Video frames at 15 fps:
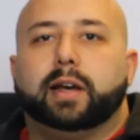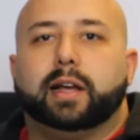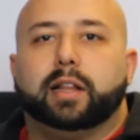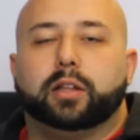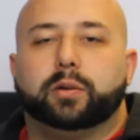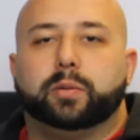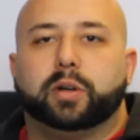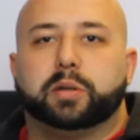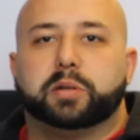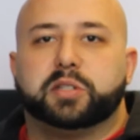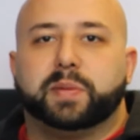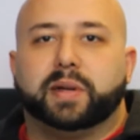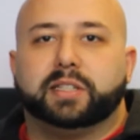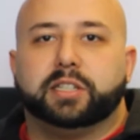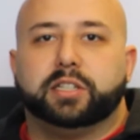Hello and welcome to
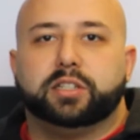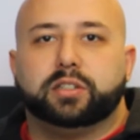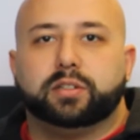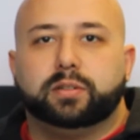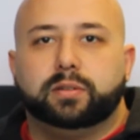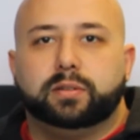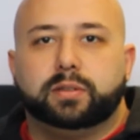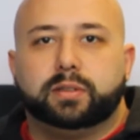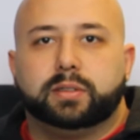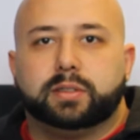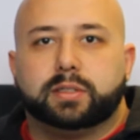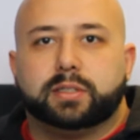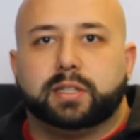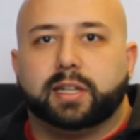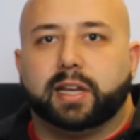Smart Digital.
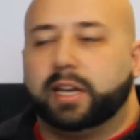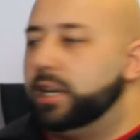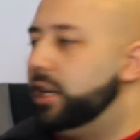Today